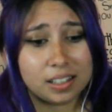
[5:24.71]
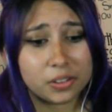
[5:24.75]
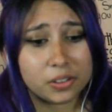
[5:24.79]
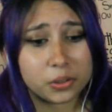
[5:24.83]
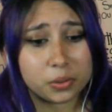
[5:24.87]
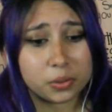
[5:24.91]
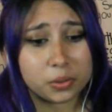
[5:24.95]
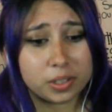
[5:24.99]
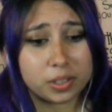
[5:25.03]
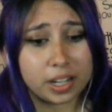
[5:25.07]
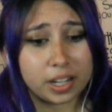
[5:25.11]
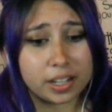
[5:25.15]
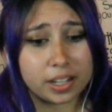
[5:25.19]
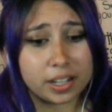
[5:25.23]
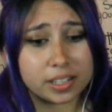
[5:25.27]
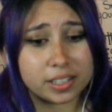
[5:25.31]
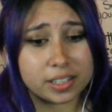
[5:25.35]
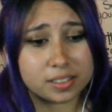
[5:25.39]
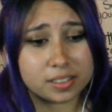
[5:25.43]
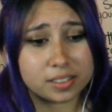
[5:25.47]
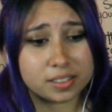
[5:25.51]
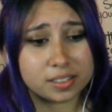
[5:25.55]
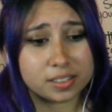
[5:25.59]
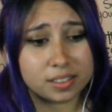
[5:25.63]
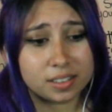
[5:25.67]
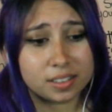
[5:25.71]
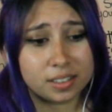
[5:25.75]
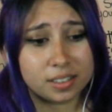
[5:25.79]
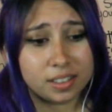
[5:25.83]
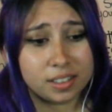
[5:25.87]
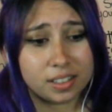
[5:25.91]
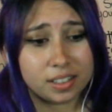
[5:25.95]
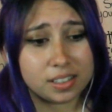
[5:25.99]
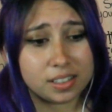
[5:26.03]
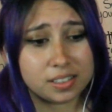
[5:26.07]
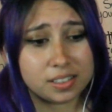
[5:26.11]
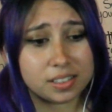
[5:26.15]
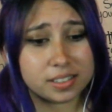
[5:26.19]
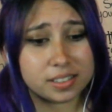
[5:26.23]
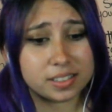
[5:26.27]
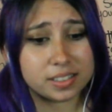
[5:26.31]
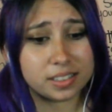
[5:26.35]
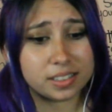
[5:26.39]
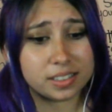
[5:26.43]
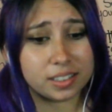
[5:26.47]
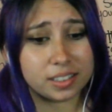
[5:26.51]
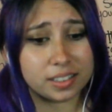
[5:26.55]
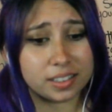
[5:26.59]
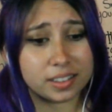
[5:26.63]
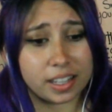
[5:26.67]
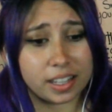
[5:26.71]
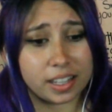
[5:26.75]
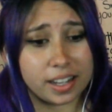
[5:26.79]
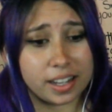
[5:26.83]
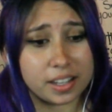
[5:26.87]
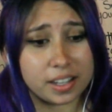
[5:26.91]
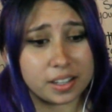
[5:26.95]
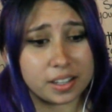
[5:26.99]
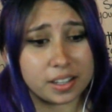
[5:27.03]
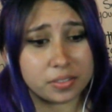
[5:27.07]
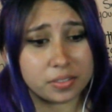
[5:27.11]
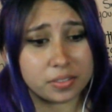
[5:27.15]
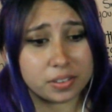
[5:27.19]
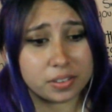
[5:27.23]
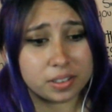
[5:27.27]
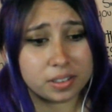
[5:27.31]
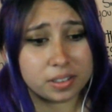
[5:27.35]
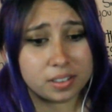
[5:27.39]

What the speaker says: You guys, is he still alive?